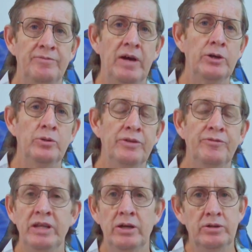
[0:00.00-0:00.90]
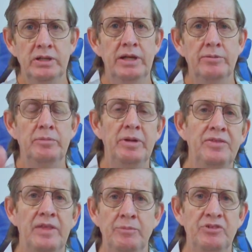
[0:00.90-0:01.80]
value in the video, give it a big
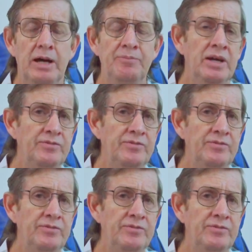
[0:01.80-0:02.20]
thumbs up. If